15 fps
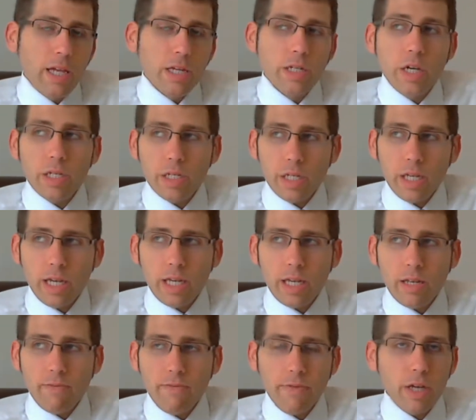Just like
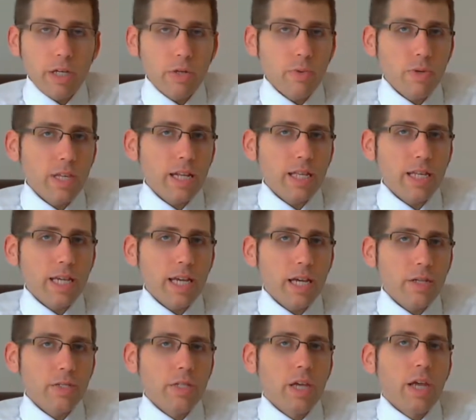inflation with anything
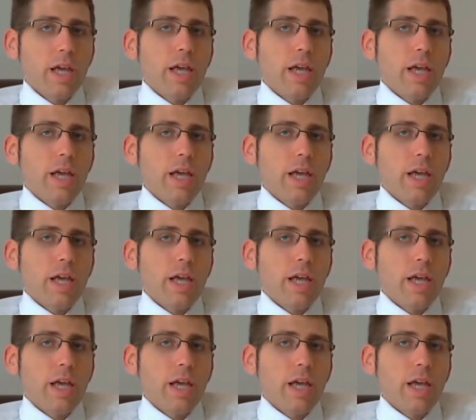else,